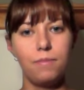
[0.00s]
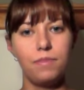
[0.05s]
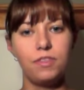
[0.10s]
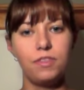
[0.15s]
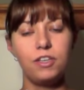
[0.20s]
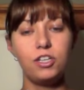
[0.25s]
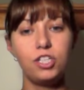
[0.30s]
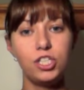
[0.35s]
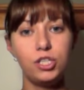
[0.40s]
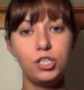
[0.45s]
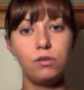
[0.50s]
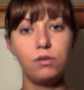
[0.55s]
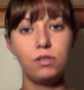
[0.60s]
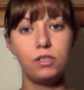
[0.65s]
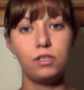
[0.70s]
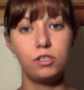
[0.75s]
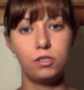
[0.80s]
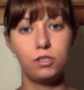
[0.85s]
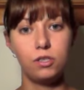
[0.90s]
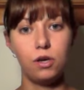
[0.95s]
This
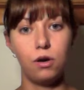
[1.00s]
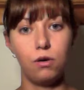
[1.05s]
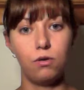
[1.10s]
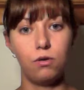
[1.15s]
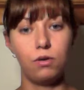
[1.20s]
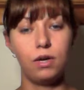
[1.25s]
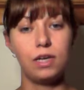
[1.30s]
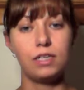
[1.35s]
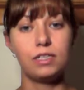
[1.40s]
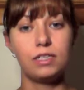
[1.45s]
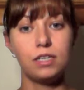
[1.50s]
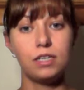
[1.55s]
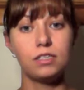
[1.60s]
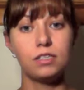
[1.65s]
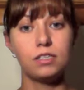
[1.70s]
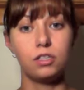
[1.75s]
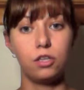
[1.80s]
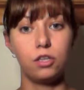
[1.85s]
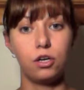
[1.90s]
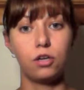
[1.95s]
shoe, though, it
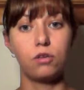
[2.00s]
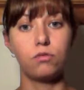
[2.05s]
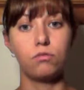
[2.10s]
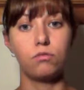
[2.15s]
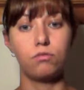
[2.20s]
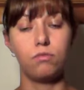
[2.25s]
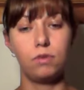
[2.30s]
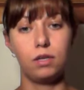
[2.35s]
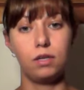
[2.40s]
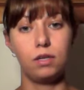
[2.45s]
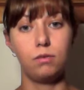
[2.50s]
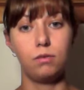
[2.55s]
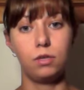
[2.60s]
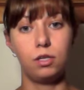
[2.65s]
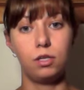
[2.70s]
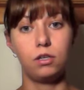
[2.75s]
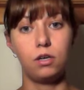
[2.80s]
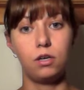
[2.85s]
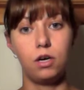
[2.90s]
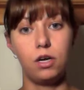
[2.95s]
does look really, really
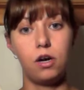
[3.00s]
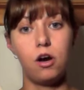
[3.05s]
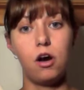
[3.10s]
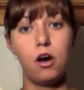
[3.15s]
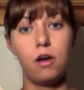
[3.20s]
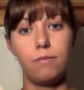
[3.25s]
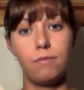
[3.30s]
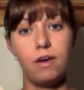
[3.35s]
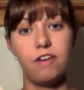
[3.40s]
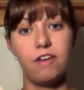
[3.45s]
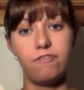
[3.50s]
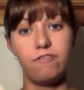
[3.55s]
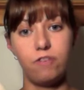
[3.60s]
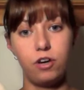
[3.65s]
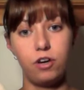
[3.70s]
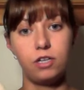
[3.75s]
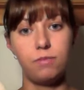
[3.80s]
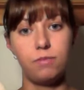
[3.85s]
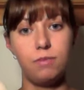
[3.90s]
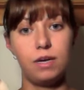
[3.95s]
good on my
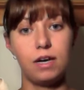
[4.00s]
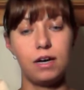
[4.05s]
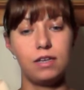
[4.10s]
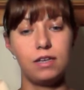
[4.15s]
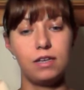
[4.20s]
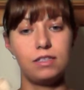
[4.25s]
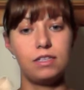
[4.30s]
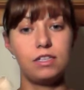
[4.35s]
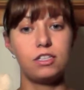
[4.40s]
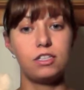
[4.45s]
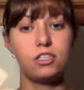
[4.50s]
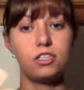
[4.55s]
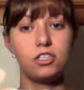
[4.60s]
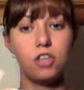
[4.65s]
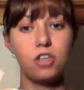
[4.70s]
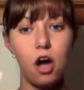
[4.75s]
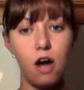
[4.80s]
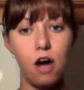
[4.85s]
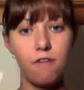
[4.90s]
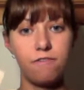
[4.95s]
foot because it's
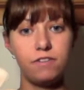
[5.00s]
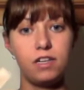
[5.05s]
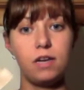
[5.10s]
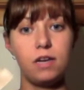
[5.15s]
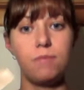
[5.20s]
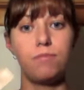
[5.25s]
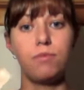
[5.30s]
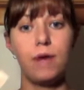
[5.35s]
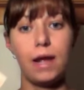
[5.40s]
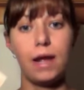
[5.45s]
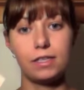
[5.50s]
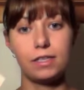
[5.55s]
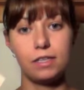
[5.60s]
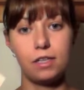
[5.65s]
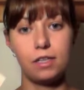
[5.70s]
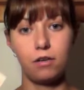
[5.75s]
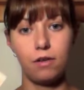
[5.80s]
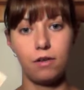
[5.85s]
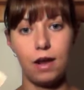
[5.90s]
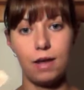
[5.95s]
soft, it breaks
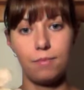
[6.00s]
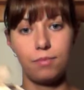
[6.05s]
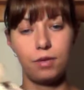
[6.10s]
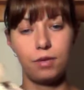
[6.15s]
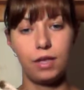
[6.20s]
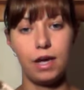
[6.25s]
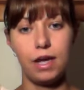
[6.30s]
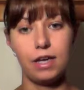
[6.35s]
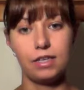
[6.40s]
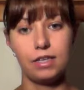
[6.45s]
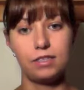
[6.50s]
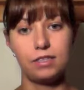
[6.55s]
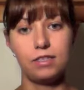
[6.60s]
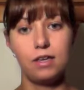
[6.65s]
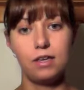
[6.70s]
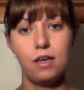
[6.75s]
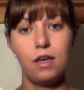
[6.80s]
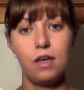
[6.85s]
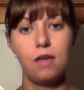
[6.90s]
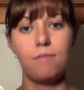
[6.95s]
in the right place,
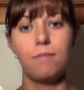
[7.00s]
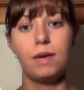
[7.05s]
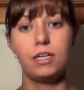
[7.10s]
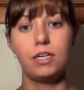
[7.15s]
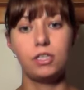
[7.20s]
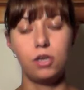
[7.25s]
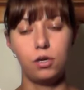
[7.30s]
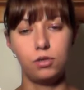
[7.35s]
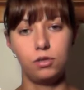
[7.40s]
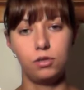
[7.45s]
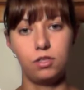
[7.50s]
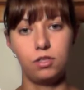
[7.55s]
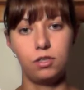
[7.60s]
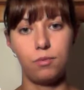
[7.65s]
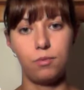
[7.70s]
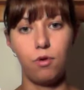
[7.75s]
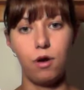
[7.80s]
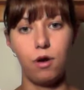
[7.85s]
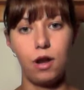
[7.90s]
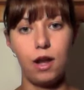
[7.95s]
my toes are
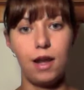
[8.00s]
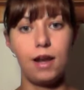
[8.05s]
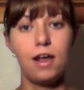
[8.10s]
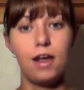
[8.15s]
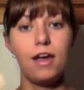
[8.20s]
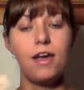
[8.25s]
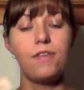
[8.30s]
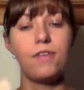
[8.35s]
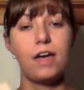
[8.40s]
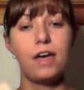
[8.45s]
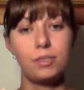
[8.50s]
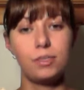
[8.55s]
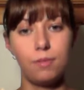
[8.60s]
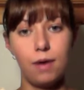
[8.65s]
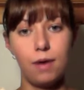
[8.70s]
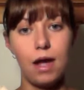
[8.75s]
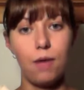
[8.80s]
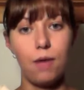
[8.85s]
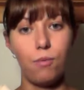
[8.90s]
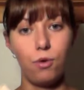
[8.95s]
supported. That's
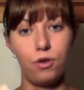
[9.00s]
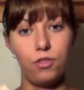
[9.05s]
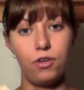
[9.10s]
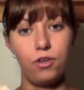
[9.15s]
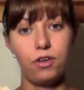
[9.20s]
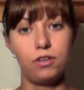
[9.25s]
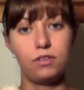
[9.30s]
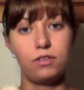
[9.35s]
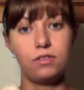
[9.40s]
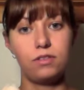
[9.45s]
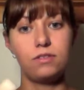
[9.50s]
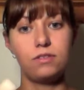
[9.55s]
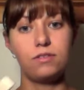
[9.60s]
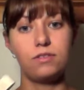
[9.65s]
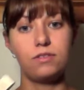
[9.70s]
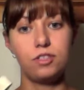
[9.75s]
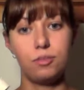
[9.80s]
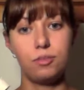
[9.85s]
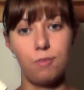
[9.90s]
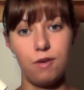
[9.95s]
why I wore this
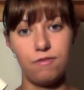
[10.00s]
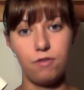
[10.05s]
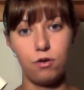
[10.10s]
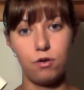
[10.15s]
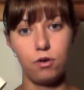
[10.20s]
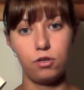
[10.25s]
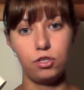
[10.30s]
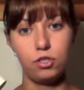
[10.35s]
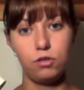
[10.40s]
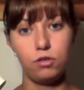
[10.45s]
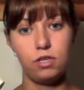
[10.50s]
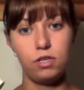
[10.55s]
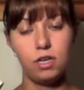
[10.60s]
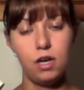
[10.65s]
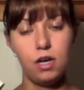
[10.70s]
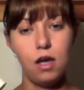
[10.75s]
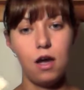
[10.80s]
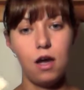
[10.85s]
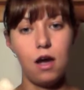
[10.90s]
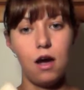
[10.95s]
to my photo shoot.
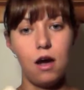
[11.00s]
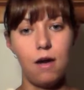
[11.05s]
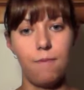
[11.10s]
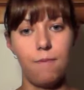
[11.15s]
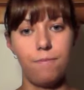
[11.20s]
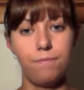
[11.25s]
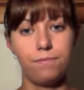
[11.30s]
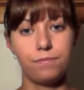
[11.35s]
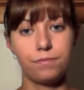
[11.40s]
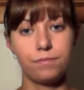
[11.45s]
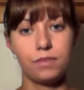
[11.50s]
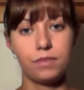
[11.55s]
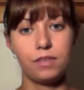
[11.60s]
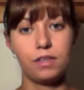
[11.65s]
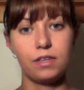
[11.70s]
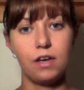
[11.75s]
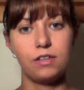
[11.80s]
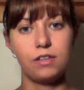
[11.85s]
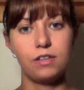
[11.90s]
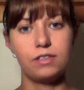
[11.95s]

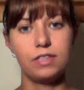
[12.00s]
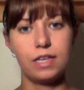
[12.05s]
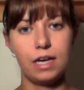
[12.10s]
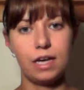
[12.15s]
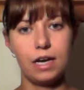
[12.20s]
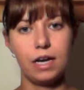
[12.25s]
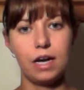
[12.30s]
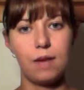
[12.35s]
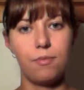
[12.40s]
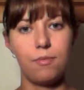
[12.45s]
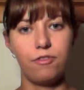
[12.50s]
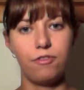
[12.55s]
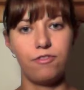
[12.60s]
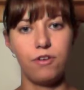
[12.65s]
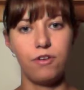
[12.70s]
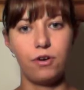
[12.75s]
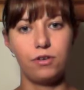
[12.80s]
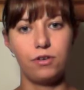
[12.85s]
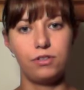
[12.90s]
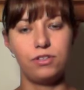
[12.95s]
I'll stick in a couple of
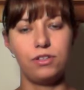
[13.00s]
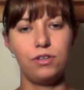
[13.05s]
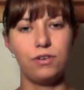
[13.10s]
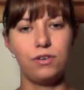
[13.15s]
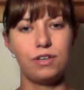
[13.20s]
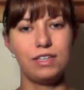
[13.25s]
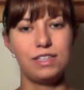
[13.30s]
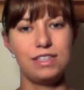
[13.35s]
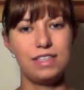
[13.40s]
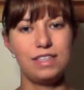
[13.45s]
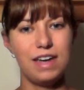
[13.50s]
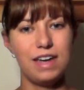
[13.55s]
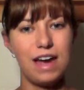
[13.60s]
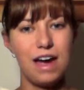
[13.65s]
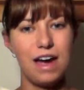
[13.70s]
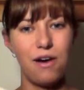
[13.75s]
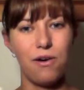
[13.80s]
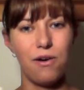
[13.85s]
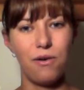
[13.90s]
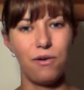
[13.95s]
photos so you can see
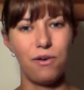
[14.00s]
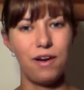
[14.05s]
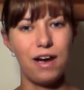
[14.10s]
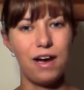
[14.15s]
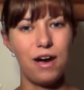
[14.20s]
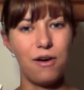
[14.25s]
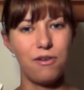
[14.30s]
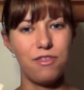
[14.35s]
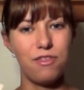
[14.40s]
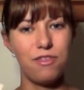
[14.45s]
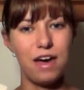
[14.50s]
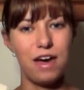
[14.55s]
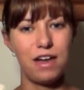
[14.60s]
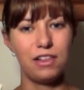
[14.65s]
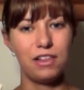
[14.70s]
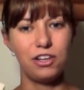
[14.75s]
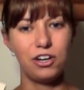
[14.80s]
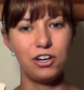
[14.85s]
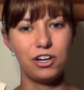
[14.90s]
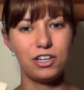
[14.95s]
how
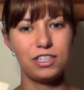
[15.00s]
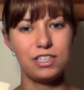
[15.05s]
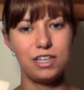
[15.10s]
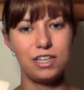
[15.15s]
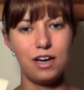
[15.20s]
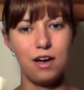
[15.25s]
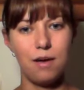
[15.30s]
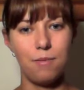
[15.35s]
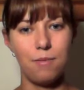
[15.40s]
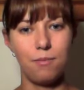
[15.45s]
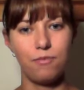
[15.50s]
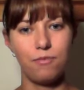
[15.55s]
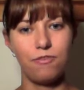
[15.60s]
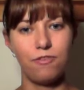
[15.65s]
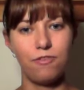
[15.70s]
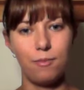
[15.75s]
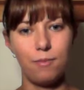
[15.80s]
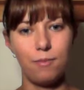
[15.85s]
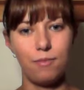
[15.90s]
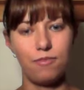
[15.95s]
that looked
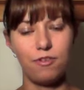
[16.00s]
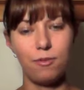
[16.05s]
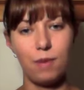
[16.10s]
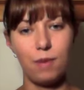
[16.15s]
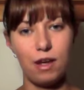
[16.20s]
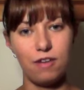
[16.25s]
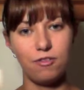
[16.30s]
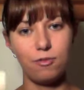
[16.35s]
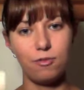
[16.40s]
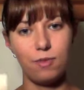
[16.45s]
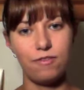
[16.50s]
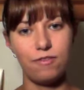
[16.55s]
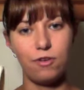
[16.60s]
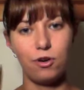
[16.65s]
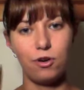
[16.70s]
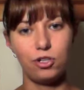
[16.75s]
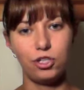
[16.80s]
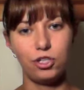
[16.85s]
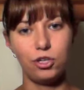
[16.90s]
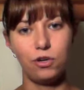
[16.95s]
for my
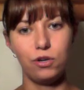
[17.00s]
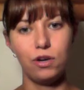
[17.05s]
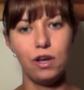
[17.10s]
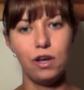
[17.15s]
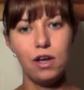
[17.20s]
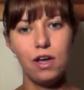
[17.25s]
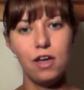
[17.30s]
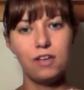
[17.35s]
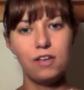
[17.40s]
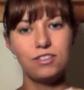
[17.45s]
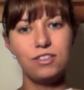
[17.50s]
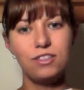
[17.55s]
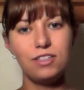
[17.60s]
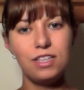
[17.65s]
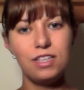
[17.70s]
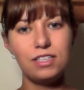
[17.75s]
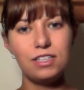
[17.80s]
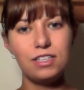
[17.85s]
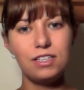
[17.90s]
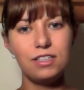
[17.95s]
photo shoot. So
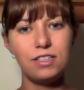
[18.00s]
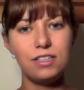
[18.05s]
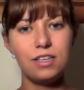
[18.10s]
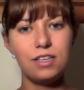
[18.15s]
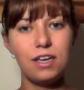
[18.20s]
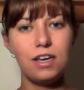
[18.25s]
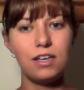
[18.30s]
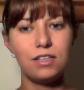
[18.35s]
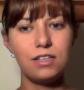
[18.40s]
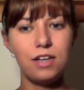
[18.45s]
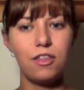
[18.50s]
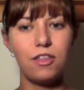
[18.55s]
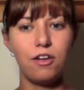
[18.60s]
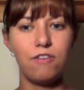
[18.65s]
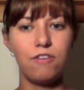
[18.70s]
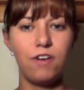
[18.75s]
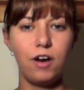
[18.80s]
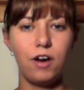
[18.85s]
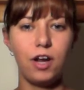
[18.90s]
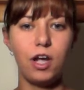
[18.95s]
this is another
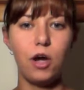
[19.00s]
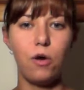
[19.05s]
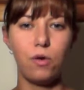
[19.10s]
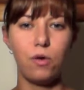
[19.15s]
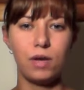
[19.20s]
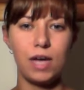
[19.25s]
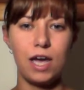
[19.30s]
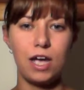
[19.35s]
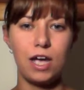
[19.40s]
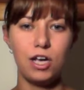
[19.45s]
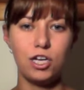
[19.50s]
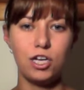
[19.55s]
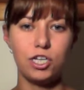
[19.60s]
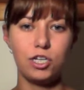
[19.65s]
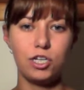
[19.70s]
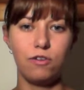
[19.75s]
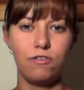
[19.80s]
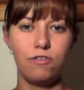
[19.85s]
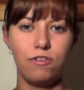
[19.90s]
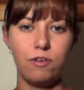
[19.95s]
very okay
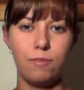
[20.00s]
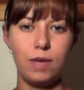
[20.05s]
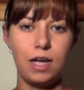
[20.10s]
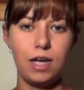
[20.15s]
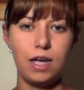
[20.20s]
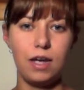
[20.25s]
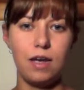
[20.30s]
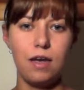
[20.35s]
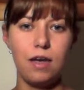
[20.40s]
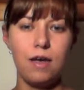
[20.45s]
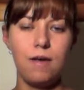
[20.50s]
shoe for me.